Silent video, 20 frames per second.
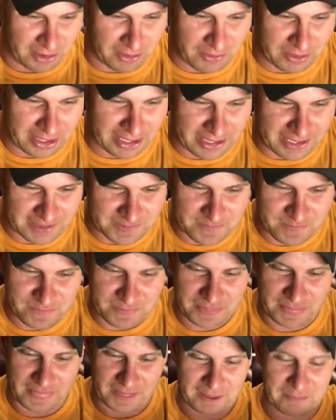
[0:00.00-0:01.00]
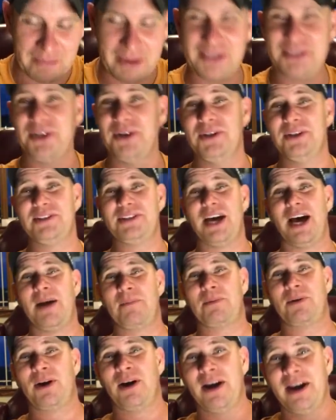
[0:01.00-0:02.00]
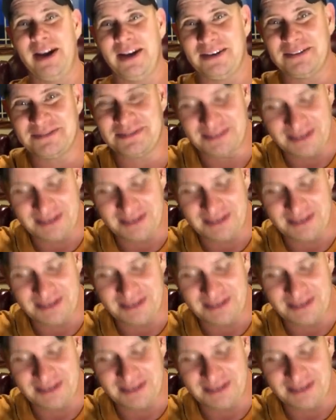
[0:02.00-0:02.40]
Okay, but To the Top Crane,